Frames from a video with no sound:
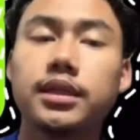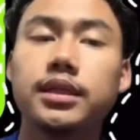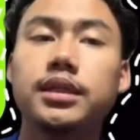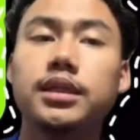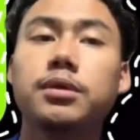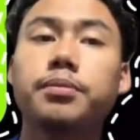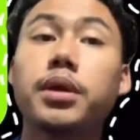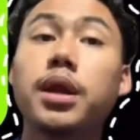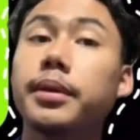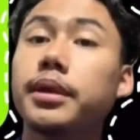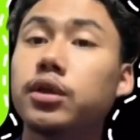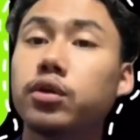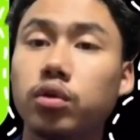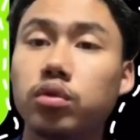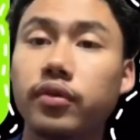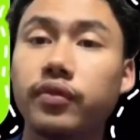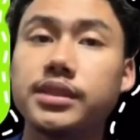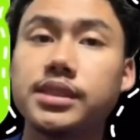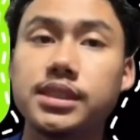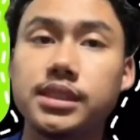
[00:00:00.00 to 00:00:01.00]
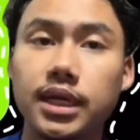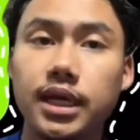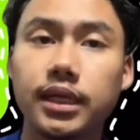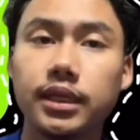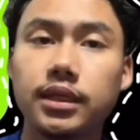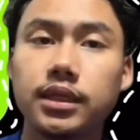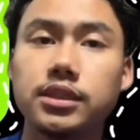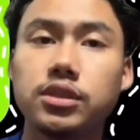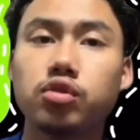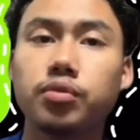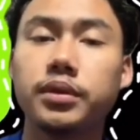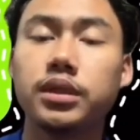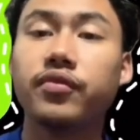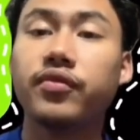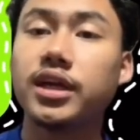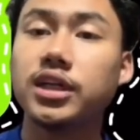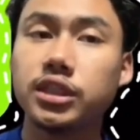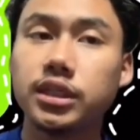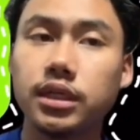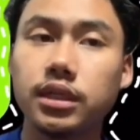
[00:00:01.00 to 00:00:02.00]
The primary goal of this design is to build a
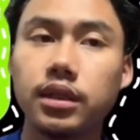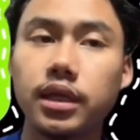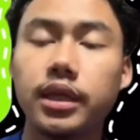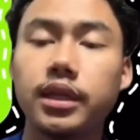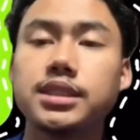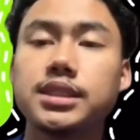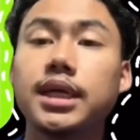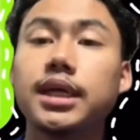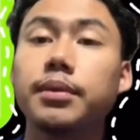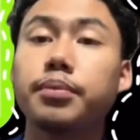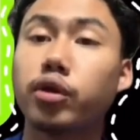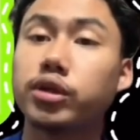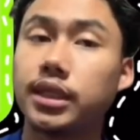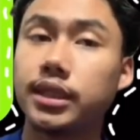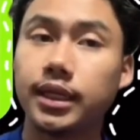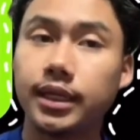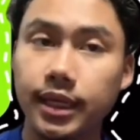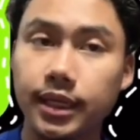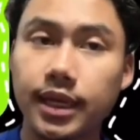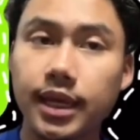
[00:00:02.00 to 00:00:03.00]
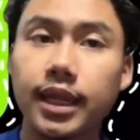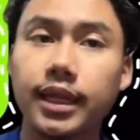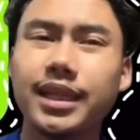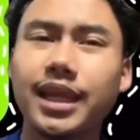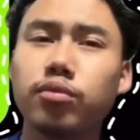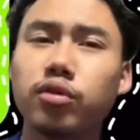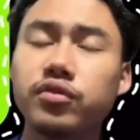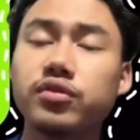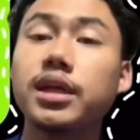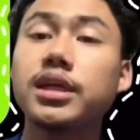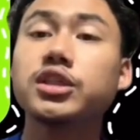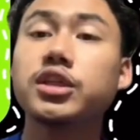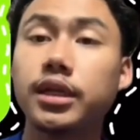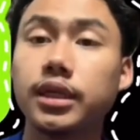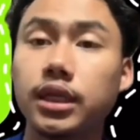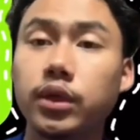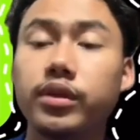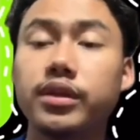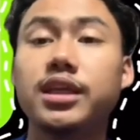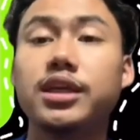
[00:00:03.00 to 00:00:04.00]
functional and a steady prosthetic leg that moves
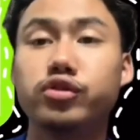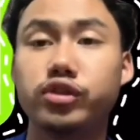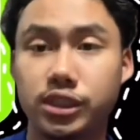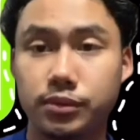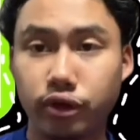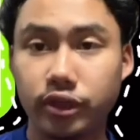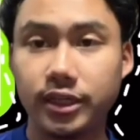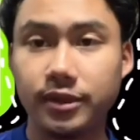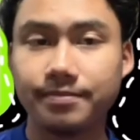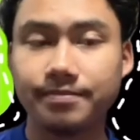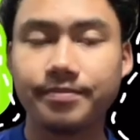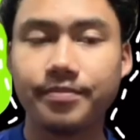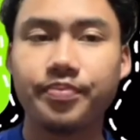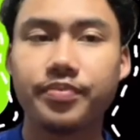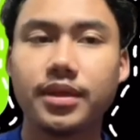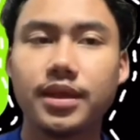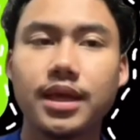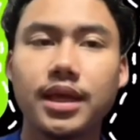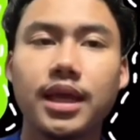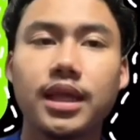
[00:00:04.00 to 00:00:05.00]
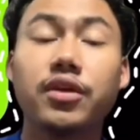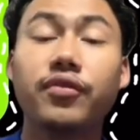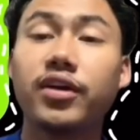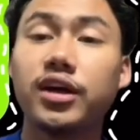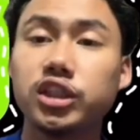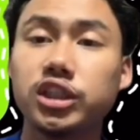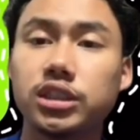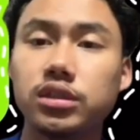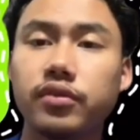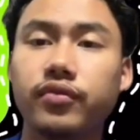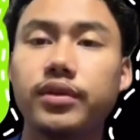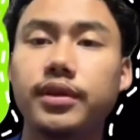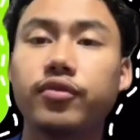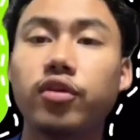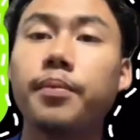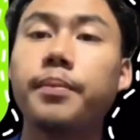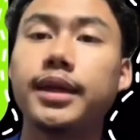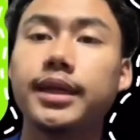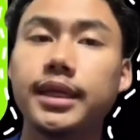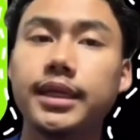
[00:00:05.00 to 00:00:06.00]
naturally with the user's body. The function of the
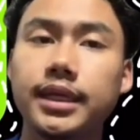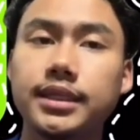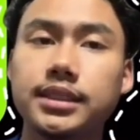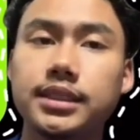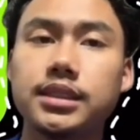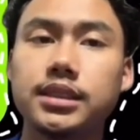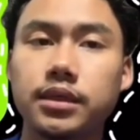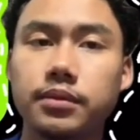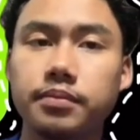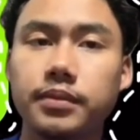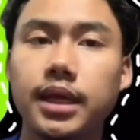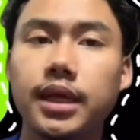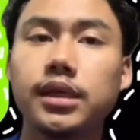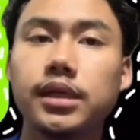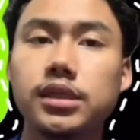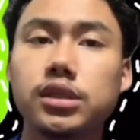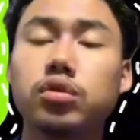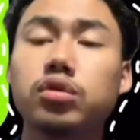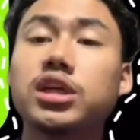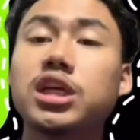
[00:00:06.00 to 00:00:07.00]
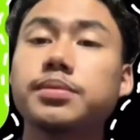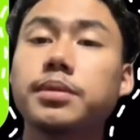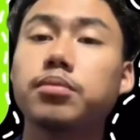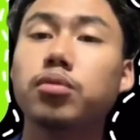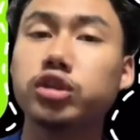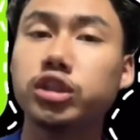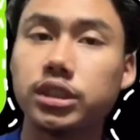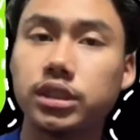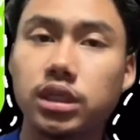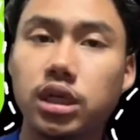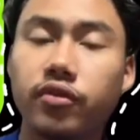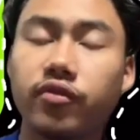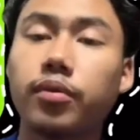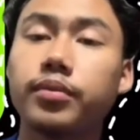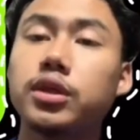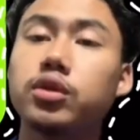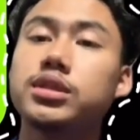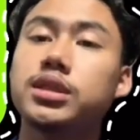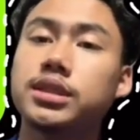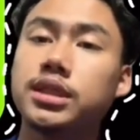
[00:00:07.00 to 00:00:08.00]
4-bar linkage system is to transmit motion from
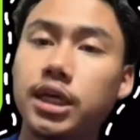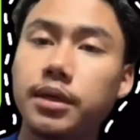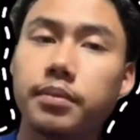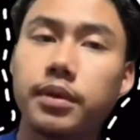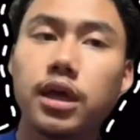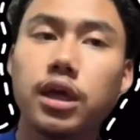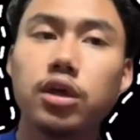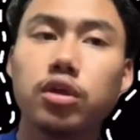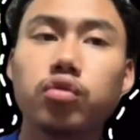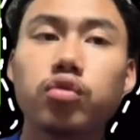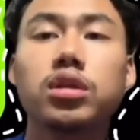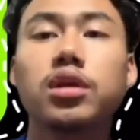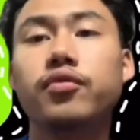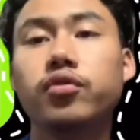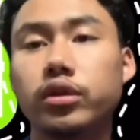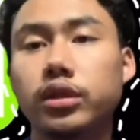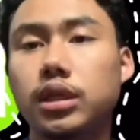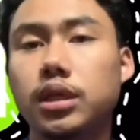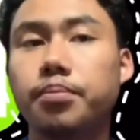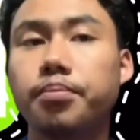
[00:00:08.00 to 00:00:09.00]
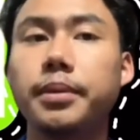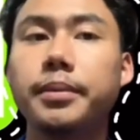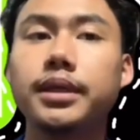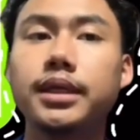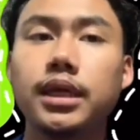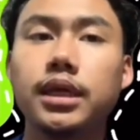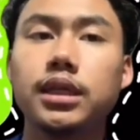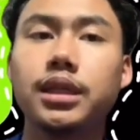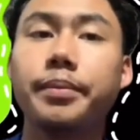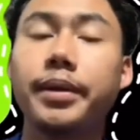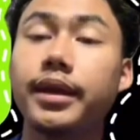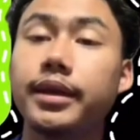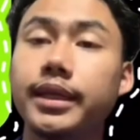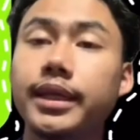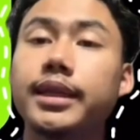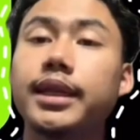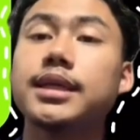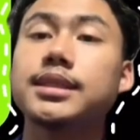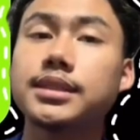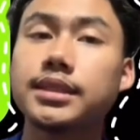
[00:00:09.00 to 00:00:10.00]
the user's hip to the foot, mimicking the bending
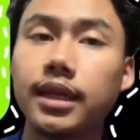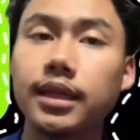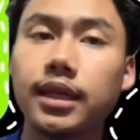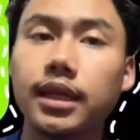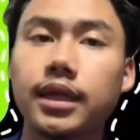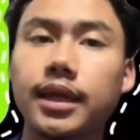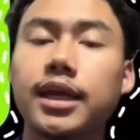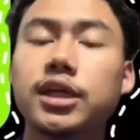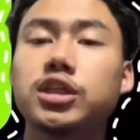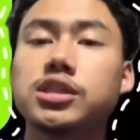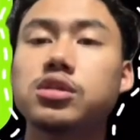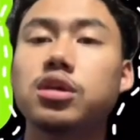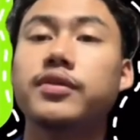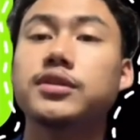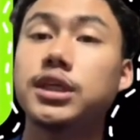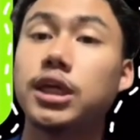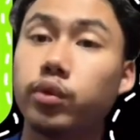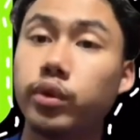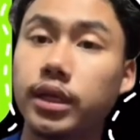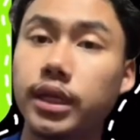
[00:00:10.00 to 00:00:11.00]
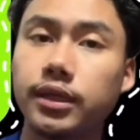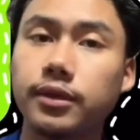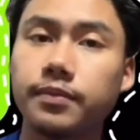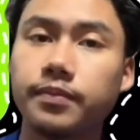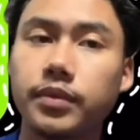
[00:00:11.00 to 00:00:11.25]
and extending actions of a genuine leg.